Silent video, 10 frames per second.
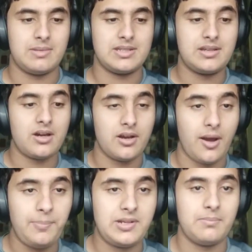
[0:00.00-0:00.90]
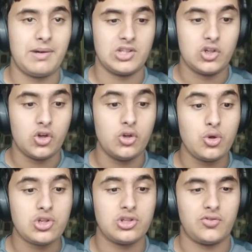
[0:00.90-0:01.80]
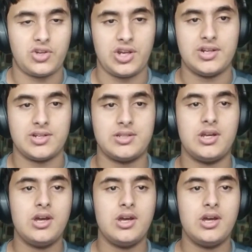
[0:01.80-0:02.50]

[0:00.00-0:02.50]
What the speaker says: is corrupted by the collusion of traders.